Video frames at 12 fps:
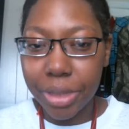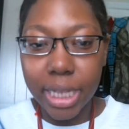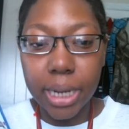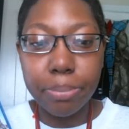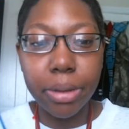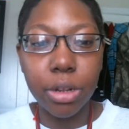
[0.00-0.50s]

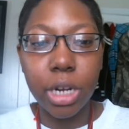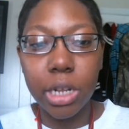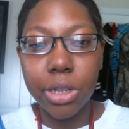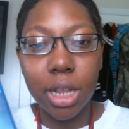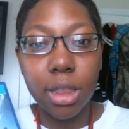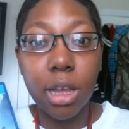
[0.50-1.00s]
The
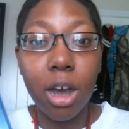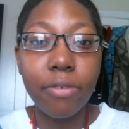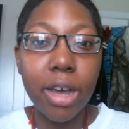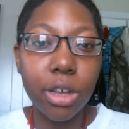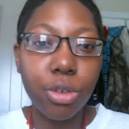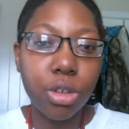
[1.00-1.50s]
abilities. I
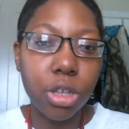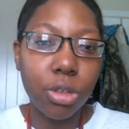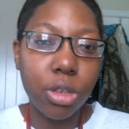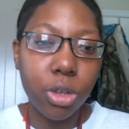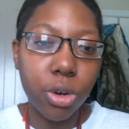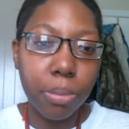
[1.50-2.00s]
love how you
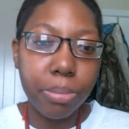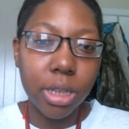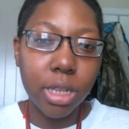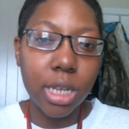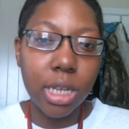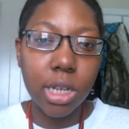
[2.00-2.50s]
can your
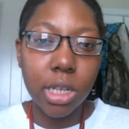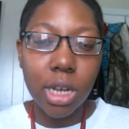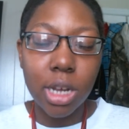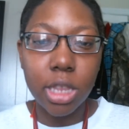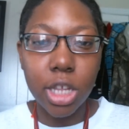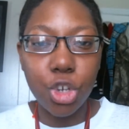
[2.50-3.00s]
abilities
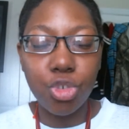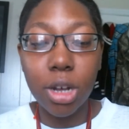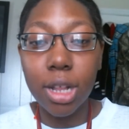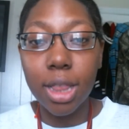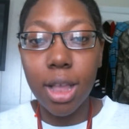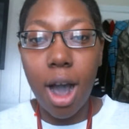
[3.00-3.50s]
that you
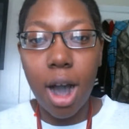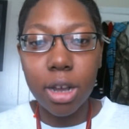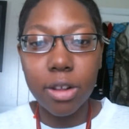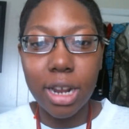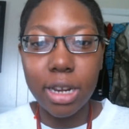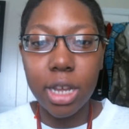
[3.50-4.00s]
unlock,
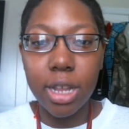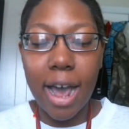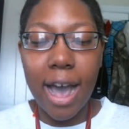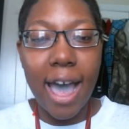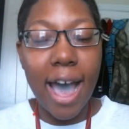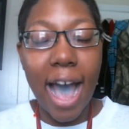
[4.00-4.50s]
and then
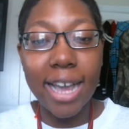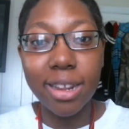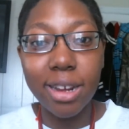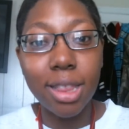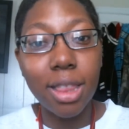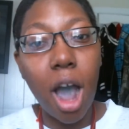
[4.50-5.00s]
I
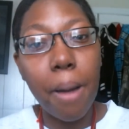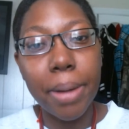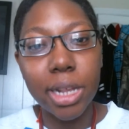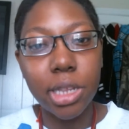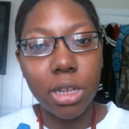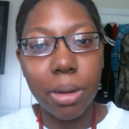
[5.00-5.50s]
can unlock
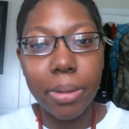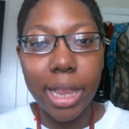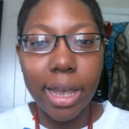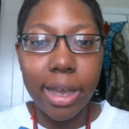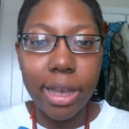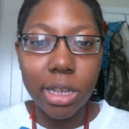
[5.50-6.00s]
my
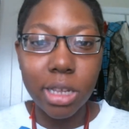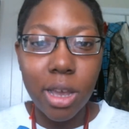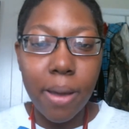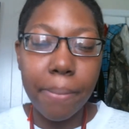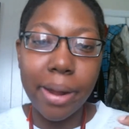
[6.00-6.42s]
subclass,